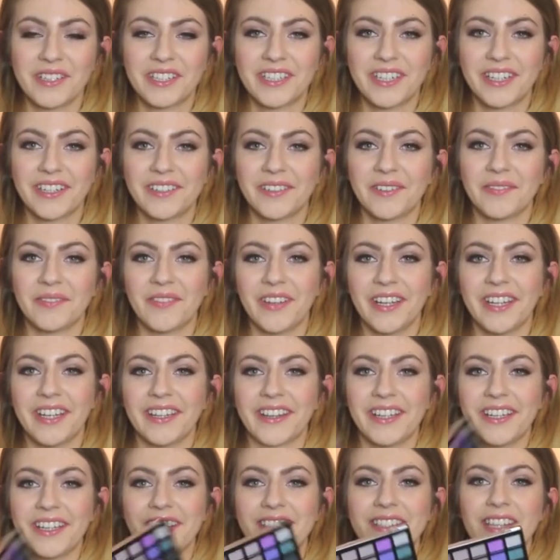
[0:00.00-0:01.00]
She got me
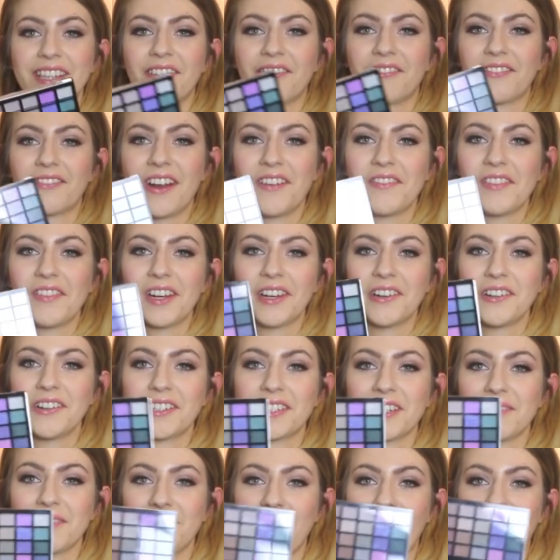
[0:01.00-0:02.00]
this
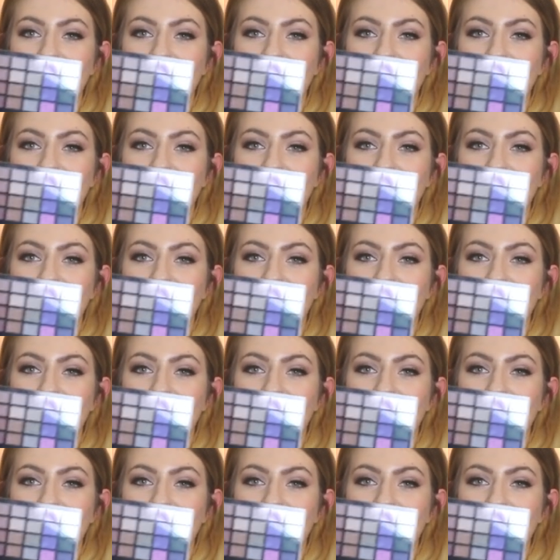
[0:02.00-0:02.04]
Revolution